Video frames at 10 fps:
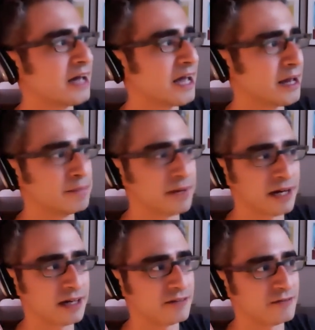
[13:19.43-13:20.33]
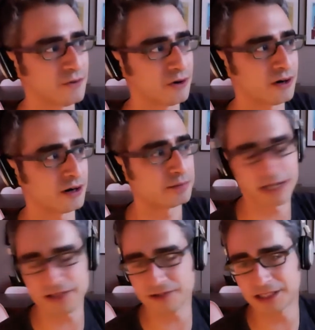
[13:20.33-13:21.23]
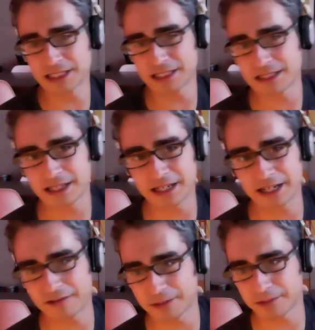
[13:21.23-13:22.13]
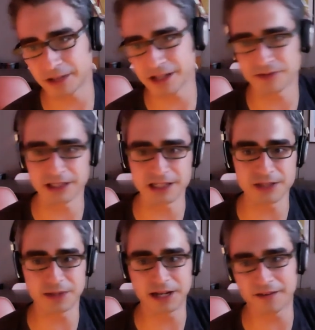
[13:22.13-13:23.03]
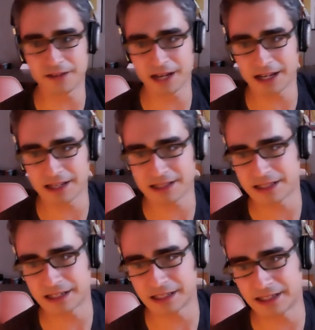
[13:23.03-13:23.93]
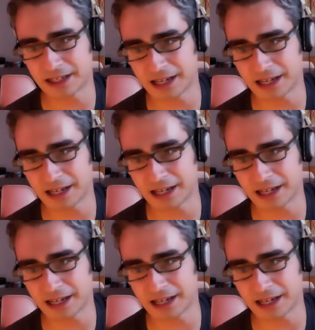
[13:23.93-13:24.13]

a bucket for press releases, and every press release will have a city,